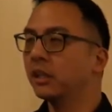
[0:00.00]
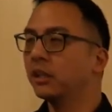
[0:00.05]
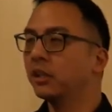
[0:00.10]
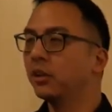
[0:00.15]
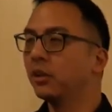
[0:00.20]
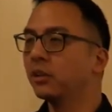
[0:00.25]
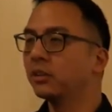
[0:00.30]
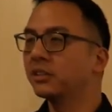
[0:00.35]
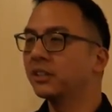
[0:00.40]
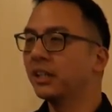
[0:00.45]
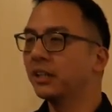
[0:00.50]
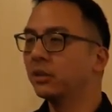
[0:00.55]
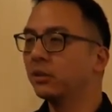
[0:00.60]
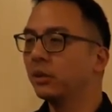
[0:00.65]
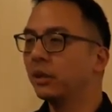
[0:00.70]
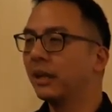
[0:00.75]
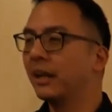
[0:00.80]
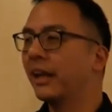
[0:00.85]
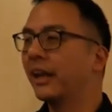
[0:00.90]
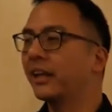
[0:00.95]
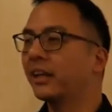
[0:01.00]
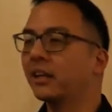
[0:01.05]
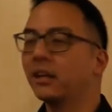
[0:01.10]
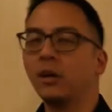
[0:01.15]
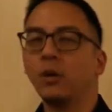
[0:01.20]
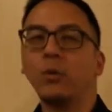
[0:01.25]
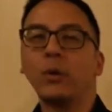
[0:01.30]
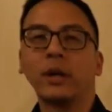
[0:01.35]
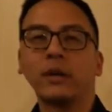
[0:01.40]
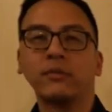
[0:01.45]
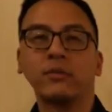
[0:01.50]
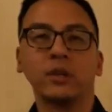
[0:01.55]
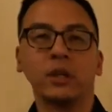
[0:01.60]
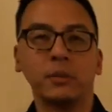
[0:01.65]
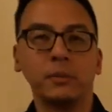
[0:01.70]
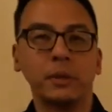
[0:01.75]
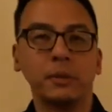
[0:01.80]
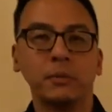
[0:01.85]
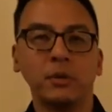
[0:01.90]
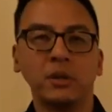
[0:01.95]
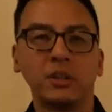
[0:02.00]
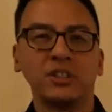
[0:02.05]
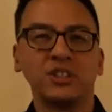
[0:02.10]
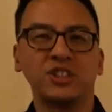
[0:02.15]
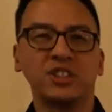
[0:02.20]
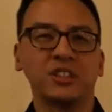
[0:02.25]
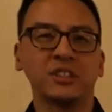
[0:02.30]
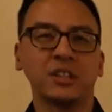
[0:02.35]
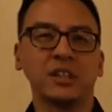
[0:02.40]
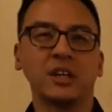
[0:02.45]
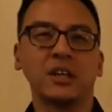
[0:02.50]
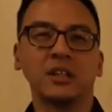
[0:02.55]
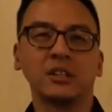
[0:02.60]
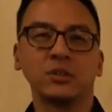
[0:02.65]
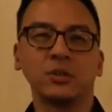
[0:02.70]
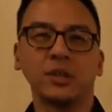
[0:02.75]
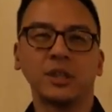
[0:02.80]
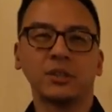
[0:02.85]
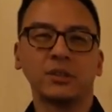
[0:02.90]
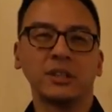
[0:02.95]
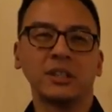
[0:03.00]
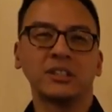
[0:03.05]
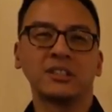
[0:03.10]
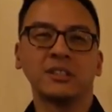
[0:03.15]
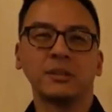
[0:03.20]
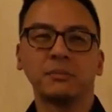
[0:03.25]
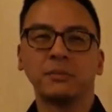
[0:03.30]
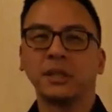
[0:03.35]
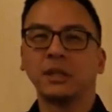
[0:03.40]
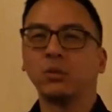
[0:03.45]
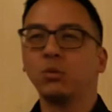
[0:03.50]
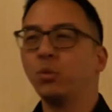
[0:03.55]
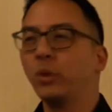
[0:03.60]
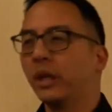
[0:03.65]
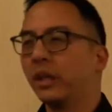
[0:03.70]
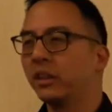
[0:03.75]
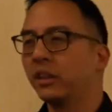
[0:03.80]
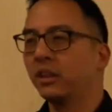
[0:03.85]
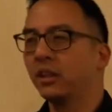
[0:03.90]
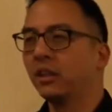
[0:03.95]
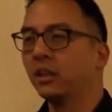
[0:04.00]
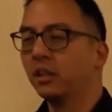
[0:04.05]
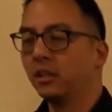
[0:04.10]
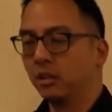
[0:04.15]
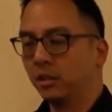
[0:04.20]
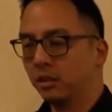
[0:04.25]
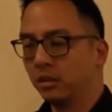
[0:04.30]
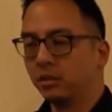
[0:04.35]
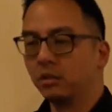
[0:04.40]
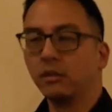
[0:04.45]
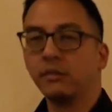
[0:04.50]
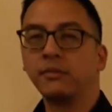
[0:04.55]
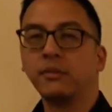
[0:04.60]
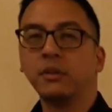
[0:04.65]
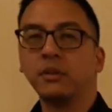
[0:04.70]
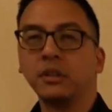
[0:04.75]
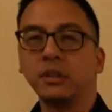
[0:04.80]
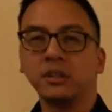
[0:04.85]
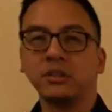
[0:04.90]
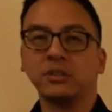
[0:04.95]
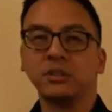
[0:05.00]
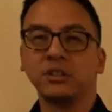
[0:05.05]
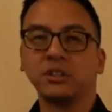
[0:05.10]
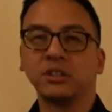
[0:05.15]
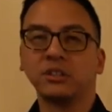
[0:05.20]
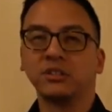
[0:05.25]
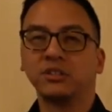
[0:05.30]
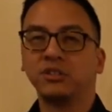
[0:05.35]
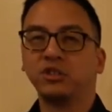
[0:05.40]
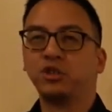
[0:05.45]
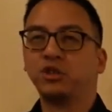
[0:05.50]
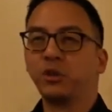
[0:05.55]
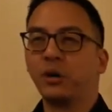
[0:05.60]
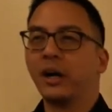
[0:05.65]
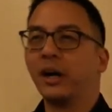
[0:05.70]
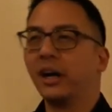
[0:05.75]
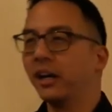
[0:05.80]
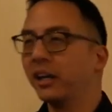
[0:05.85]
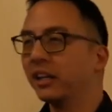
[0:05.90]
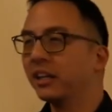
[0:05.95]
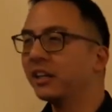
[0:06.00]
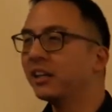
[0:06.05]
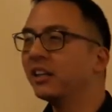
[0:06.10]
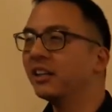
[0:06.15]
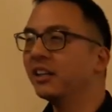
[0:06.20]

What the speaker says: Dogs tend to like wet food a bit more. It's just like us, you like to eat something with your food. It's not just dry,